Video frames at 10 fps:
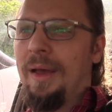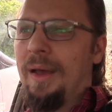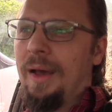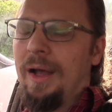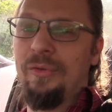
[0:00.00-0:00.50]

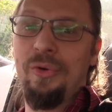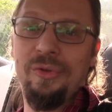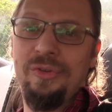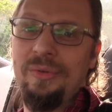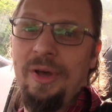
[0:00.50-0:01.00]
And of
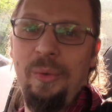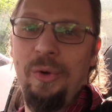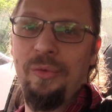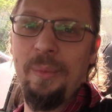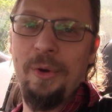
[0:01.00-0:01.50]
course, I
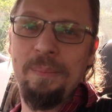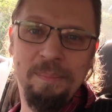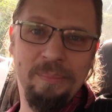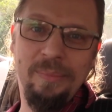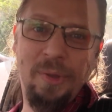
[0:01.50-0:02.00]
work from home.
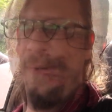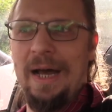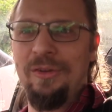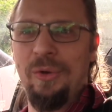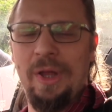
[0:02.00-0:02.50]
I don't